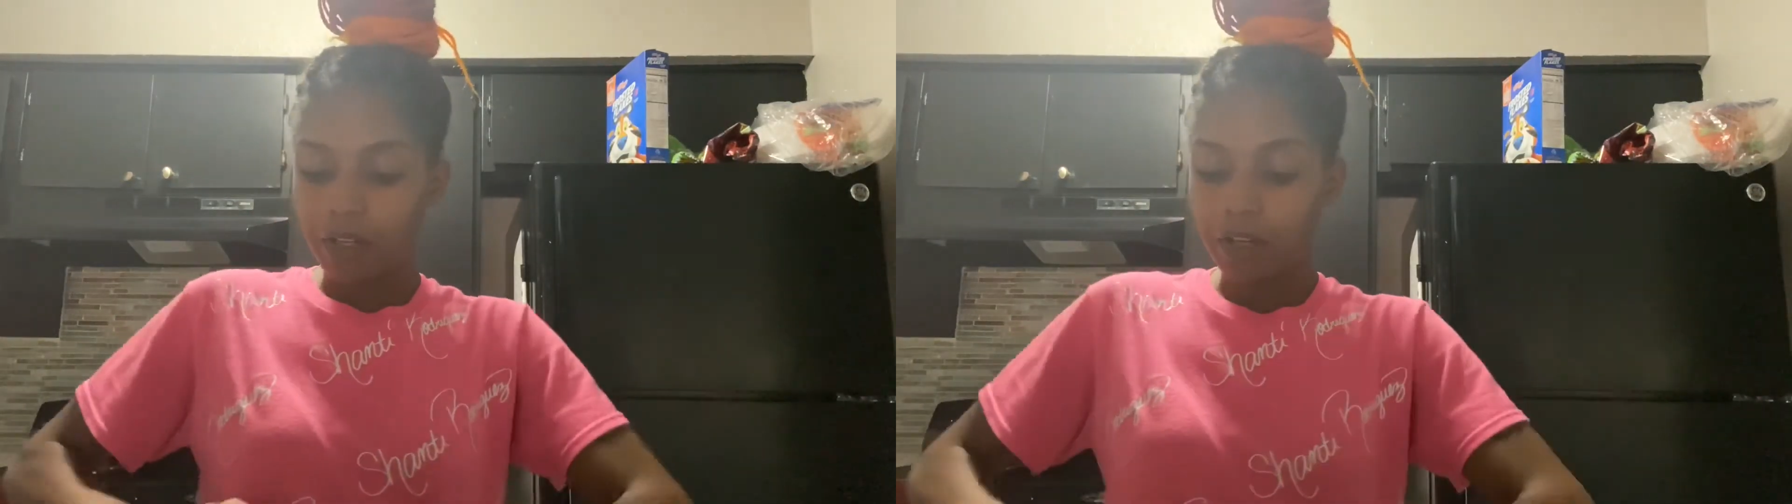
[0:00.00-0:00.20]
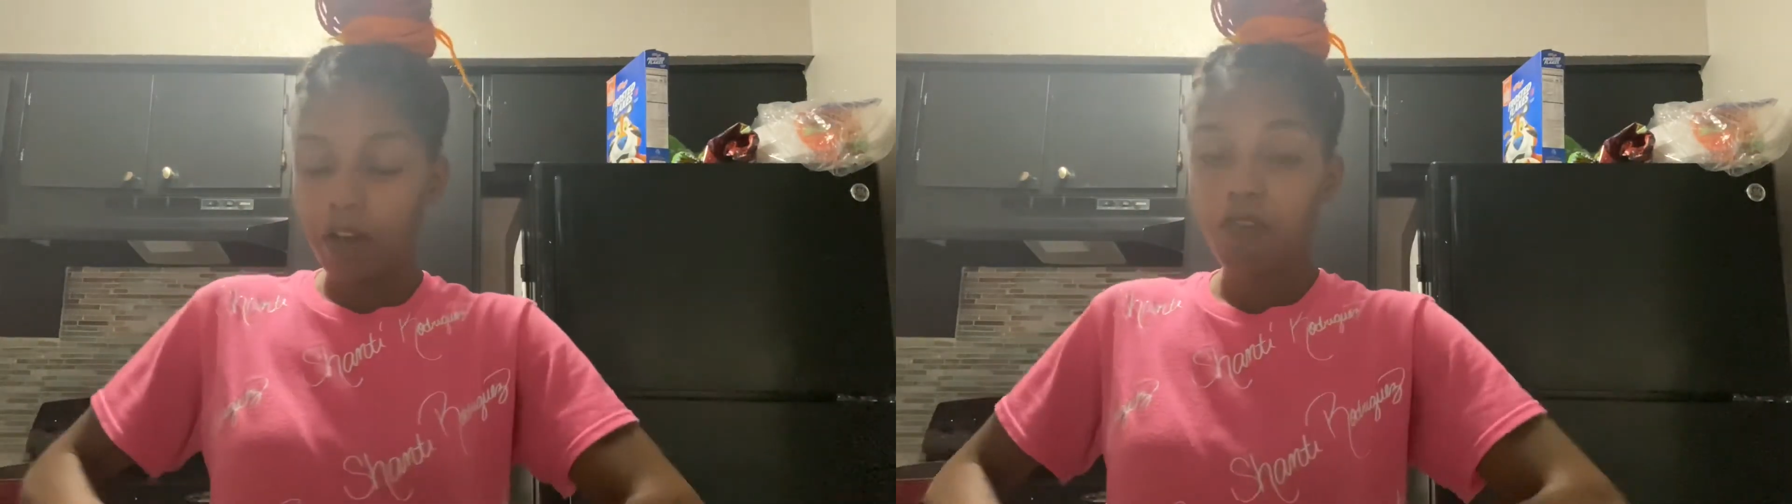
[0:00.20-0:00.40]

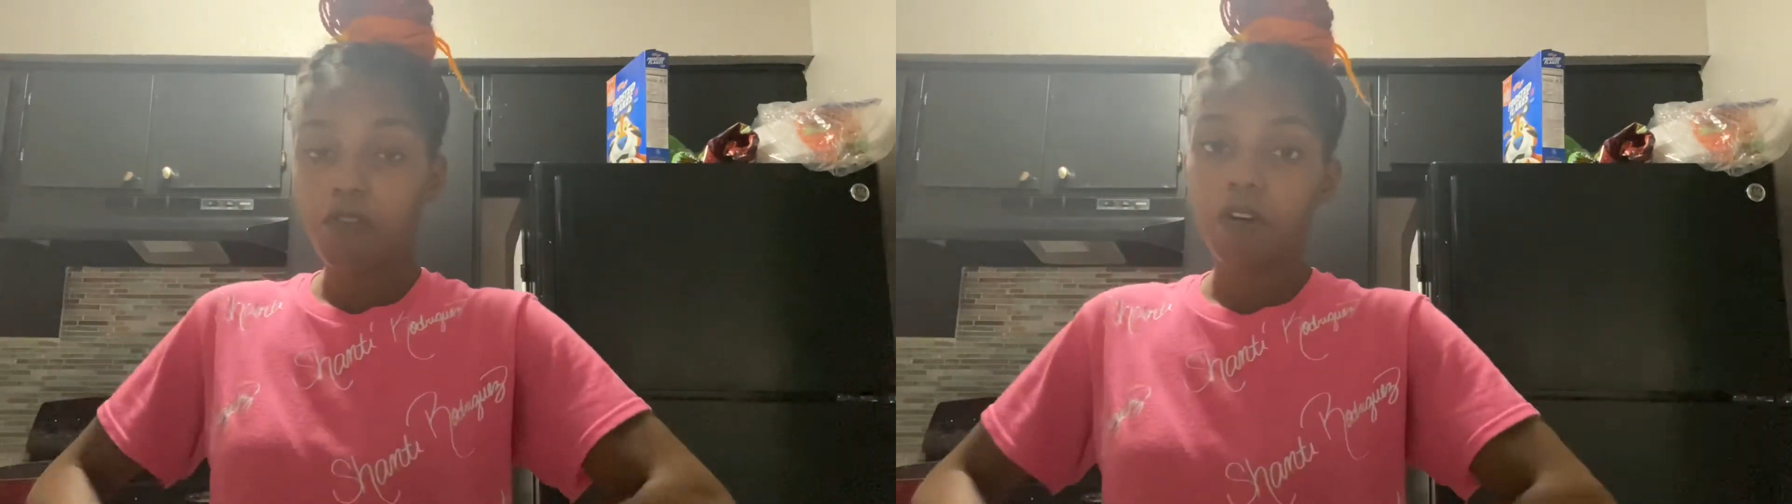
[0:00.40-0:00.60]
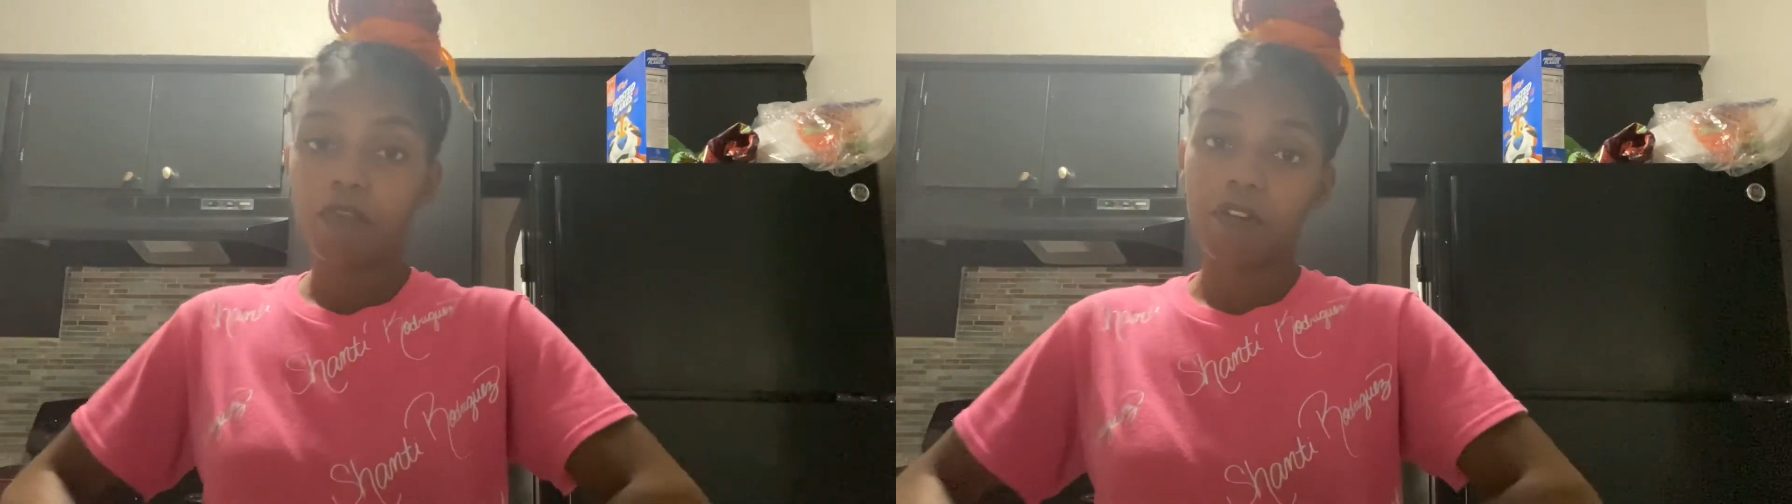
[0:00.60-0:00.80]
know
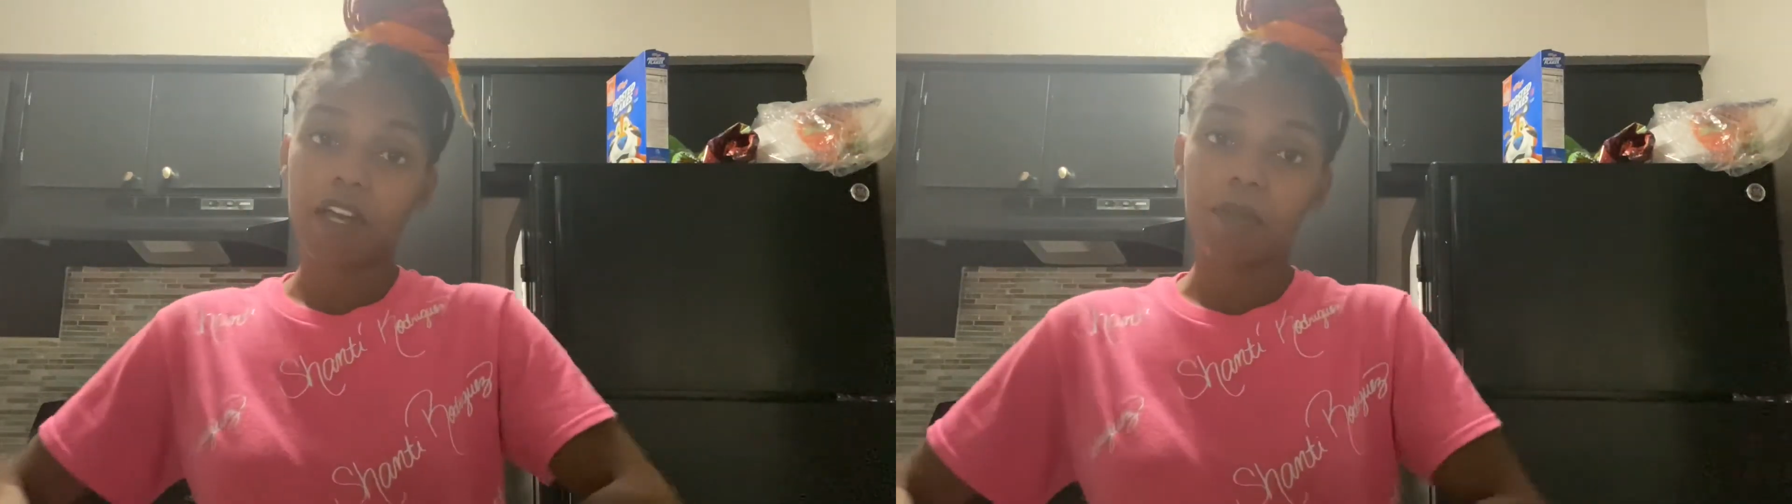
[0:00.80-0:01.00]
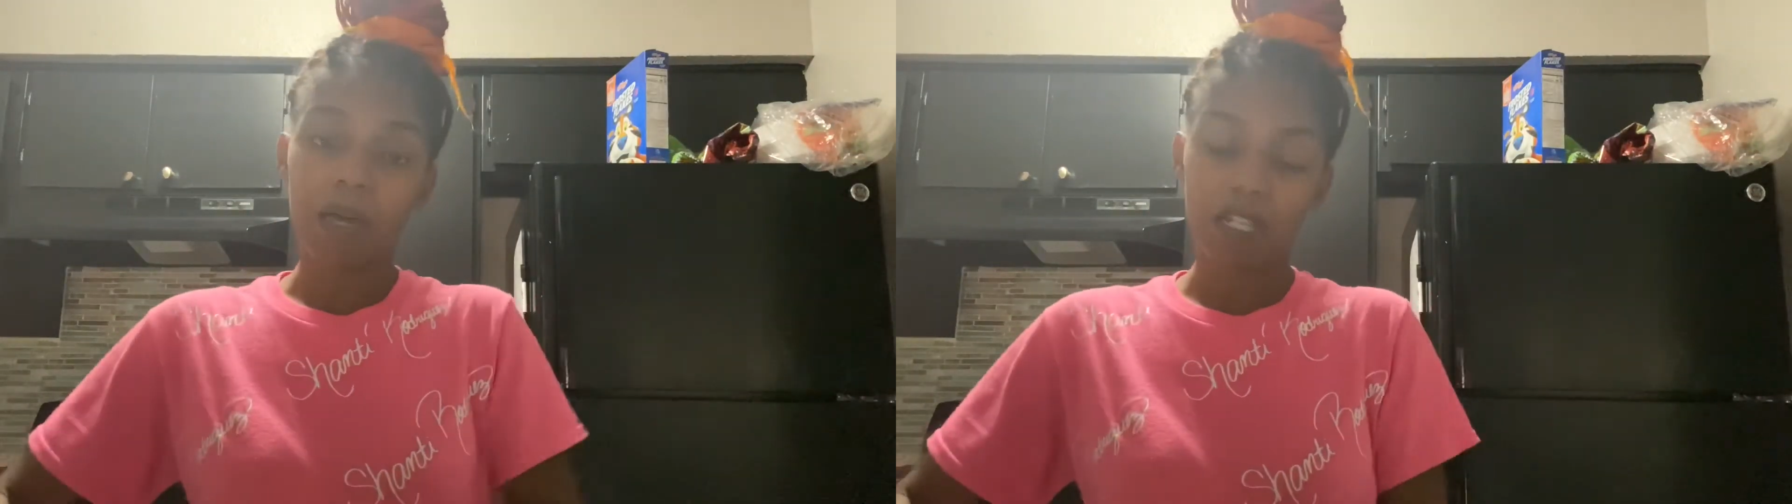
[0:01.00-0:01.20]
for a
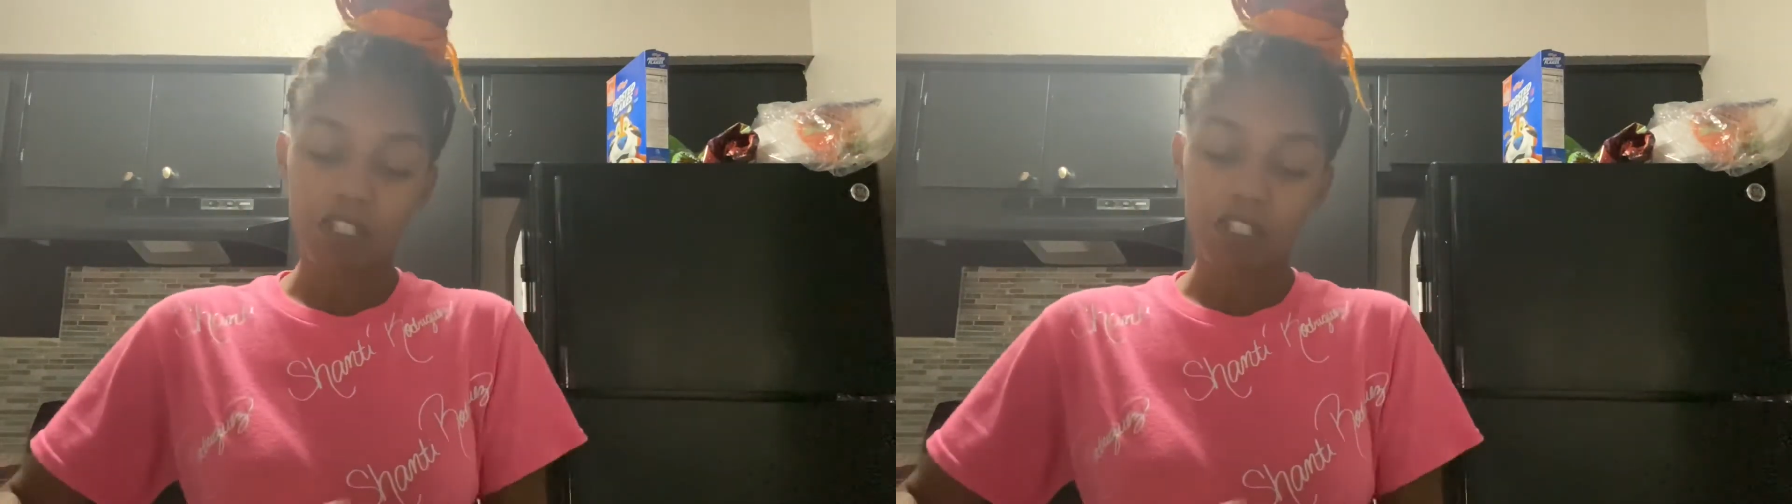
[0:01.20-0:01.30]
fact my